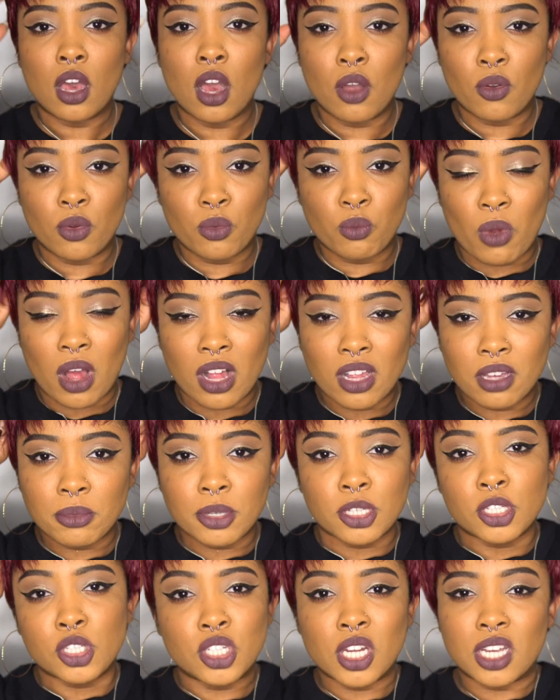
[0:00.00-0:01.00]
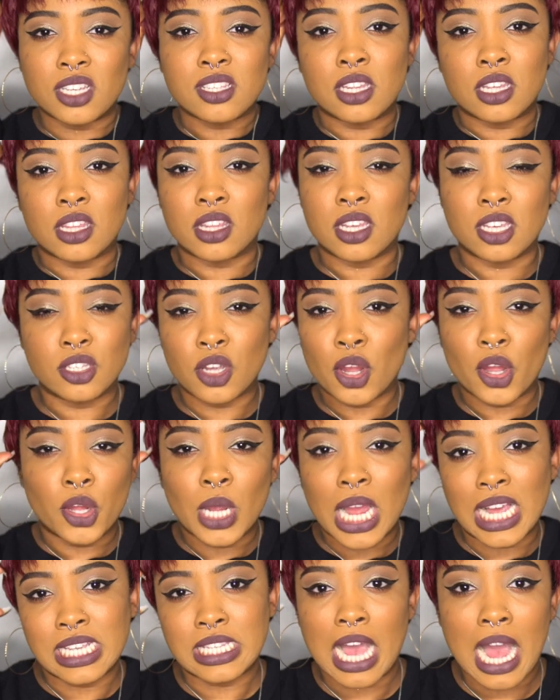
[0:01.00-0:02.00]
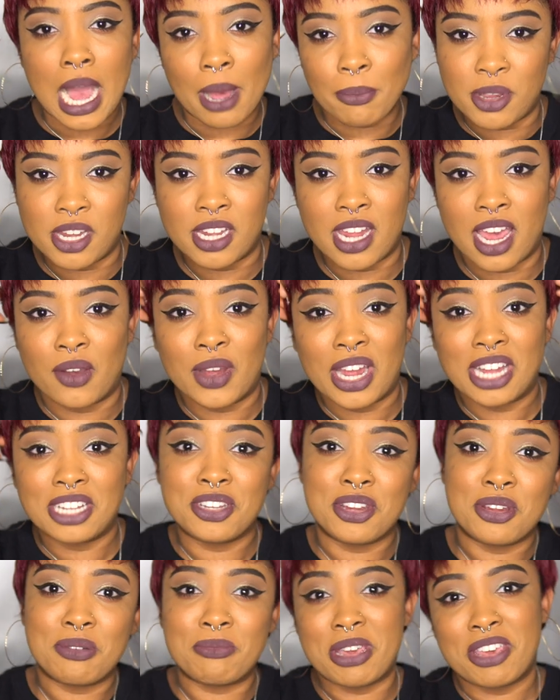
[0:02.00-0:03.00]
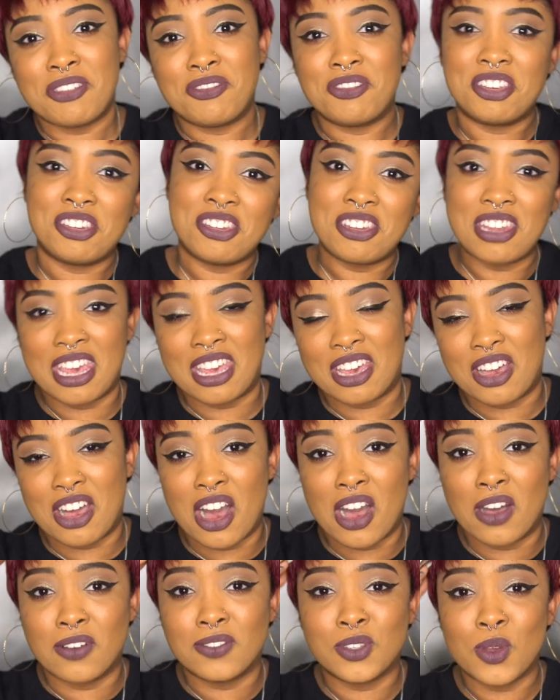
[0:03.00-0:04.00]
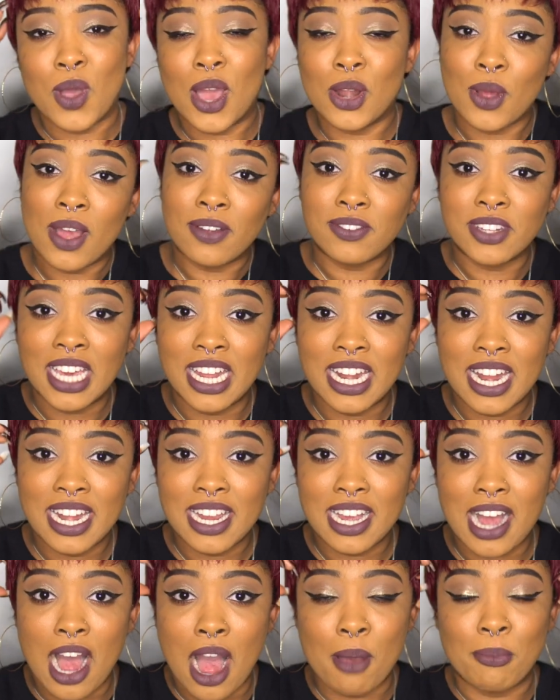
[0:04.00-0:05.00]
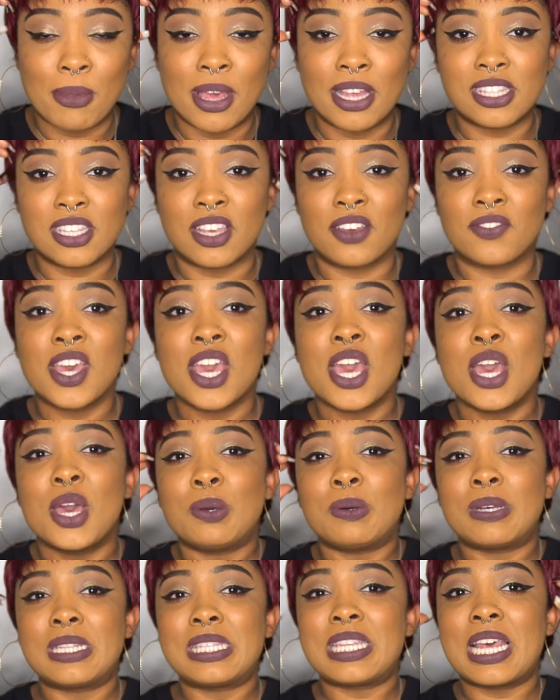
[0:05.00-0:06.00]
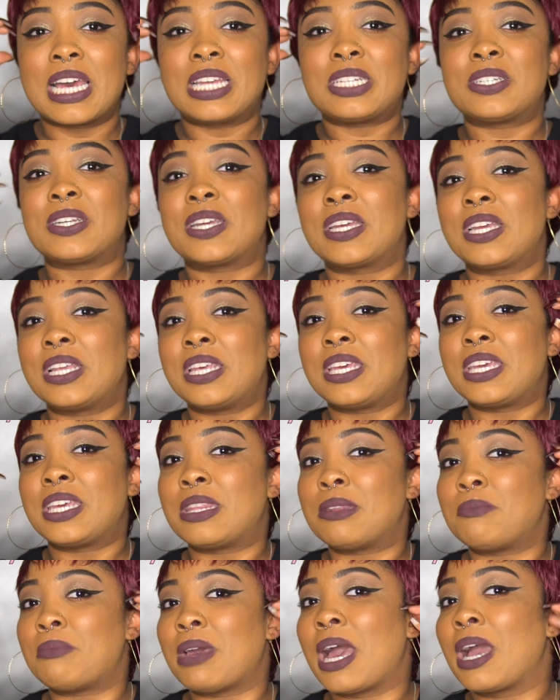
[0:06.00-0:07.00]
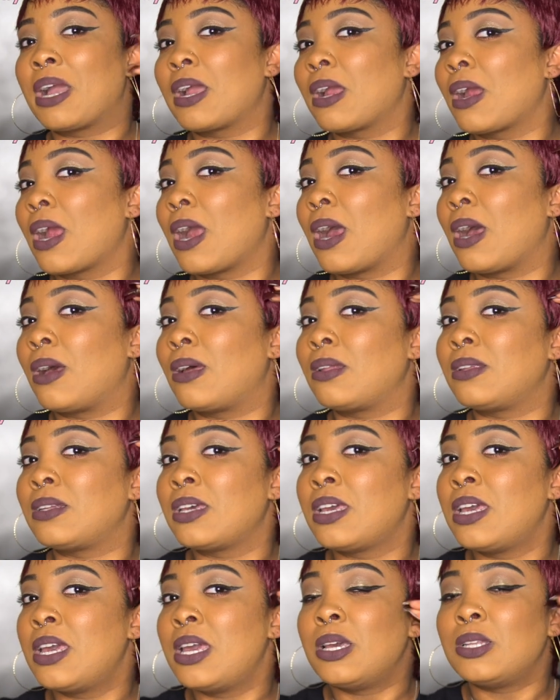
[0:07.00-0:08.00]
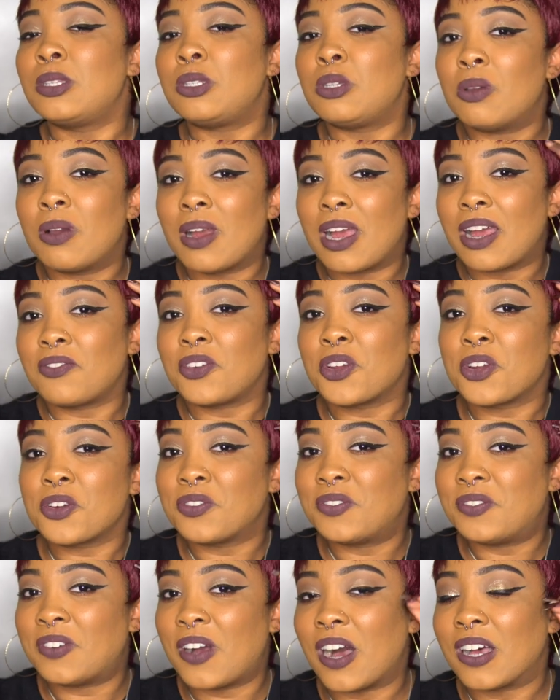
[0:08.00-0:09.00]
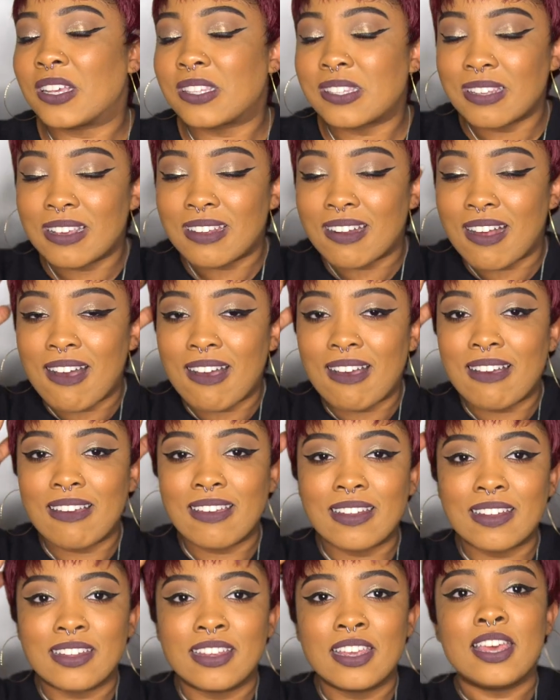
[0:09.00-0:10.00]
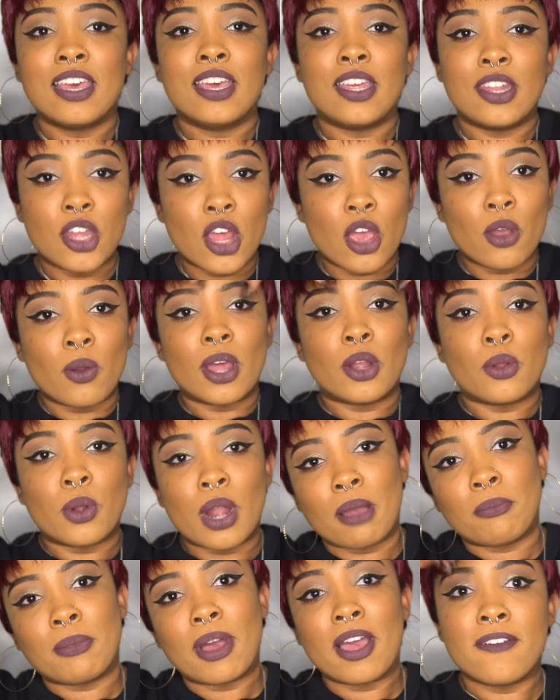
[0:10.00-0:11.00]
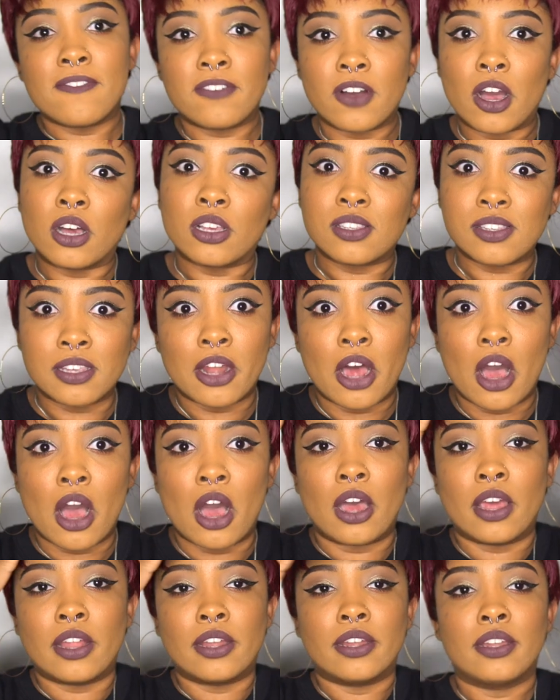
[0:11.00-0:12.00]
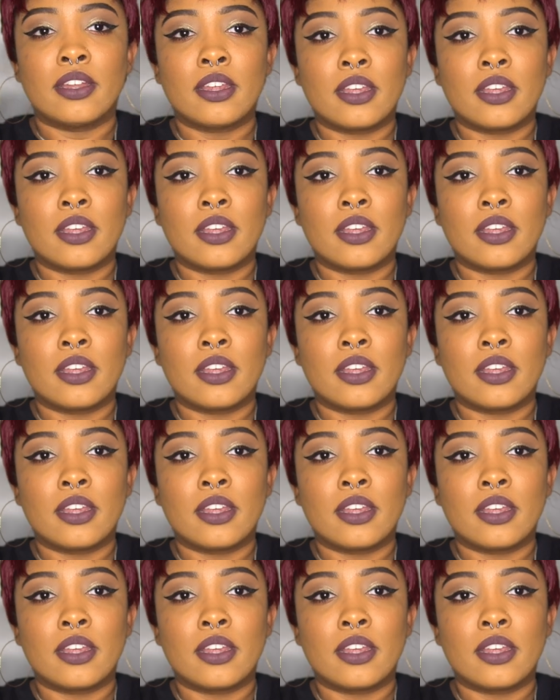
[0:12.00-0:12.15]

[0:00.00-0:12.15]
oh, and while I'm adjusting this, are you guys happy now? I turned my fish tank off so I don't have to get any comments of what's that trickling in the background? Do you have your faucet on? No, I don't have my faucet on.